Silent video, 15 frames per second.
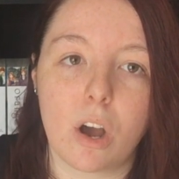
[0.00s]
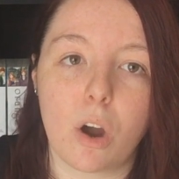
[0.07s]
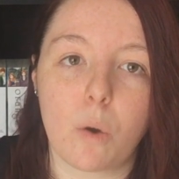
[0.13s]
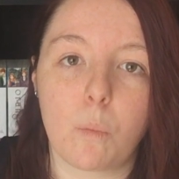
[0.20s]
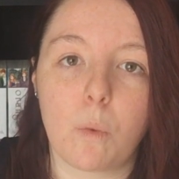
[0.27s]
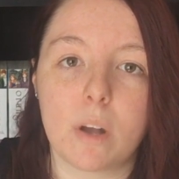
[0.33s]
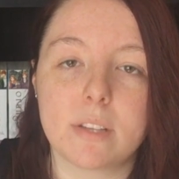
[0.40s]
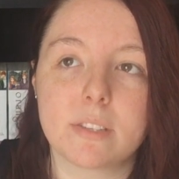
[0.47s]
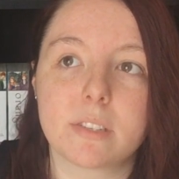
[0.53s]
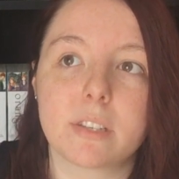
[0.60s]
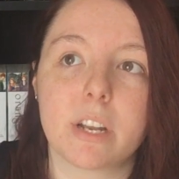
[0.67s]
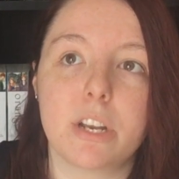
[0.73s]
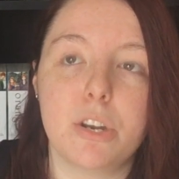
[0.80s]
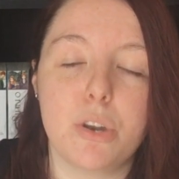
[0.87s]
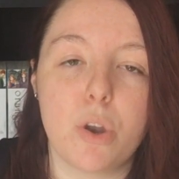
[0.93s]
are ones
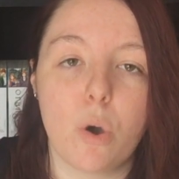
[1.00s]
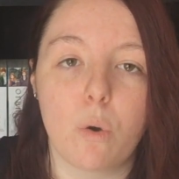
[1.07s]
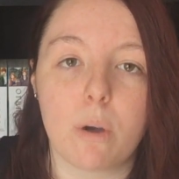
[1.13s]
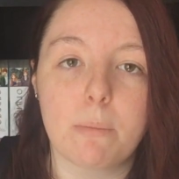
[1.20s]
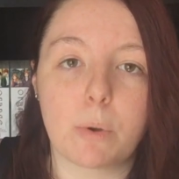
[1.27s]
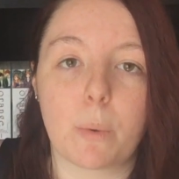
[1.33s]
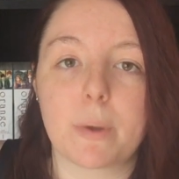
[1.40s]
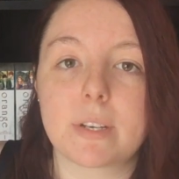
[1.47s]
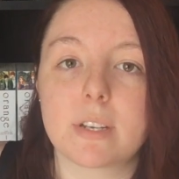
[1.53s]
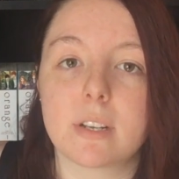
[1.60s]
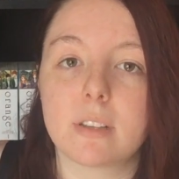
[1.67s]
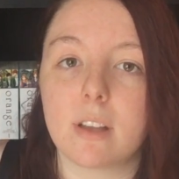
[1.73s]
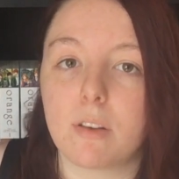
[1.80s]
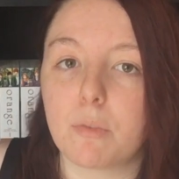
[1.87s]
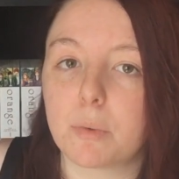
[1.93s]
that I know I'm going
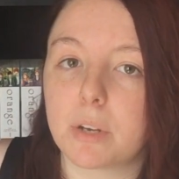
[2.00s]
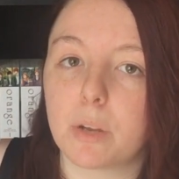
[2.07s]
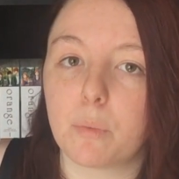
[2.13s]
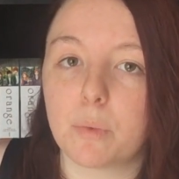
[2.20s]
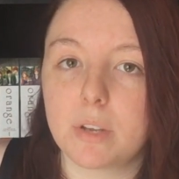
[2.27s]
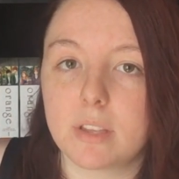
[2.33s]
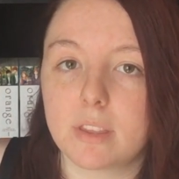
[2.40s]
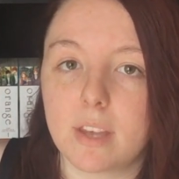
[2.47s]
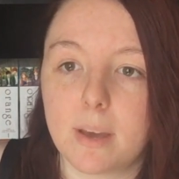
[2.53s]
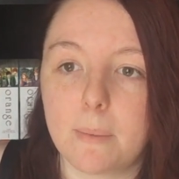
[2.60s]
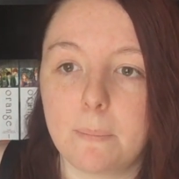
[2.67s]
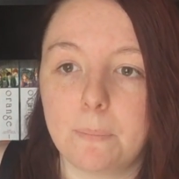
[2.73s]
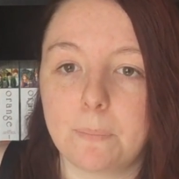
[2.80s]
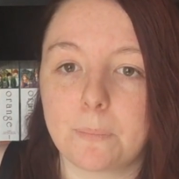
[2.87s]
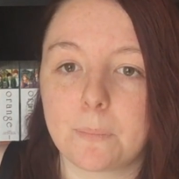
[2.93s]
to love when I read
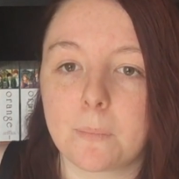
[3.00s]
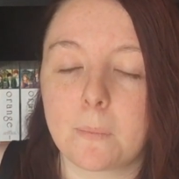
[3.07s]
them,